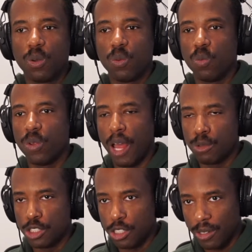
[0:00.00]
When I
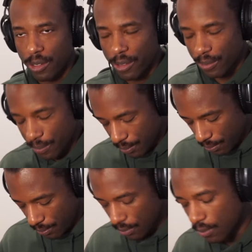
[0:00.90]
was younger,
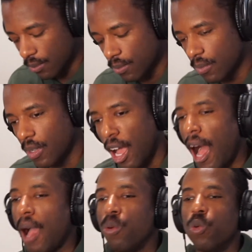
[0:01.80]

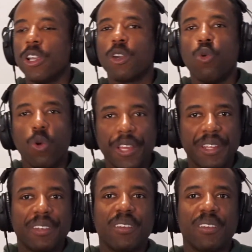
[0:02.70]
I would quit